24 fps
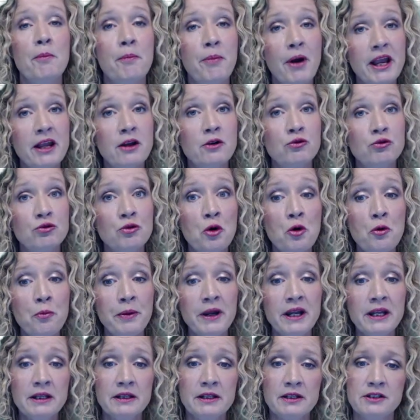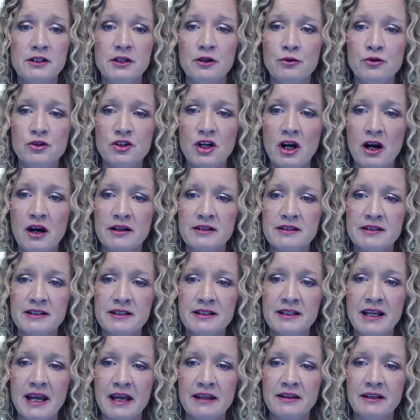By grouping the two charts
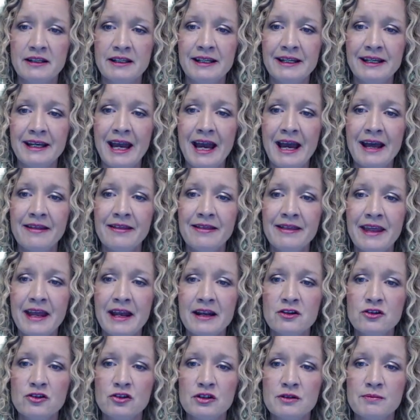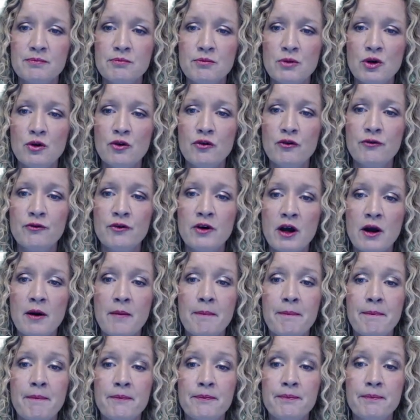together, you can then just move,
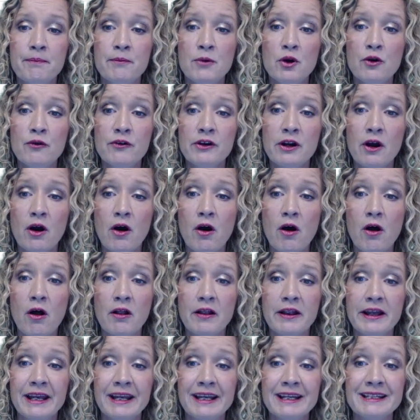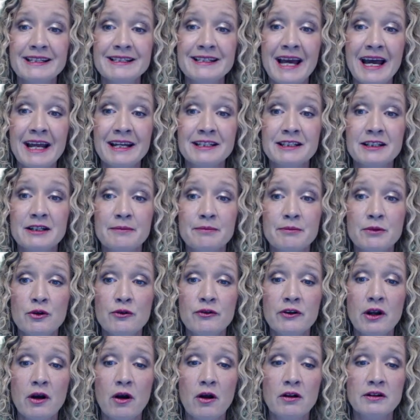move it all in tandem,
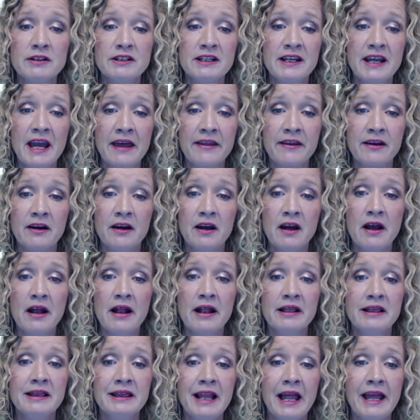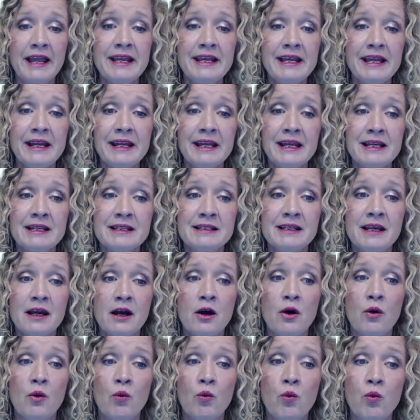move it all together like it is
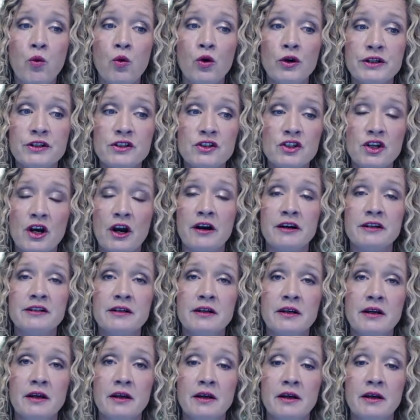one chart.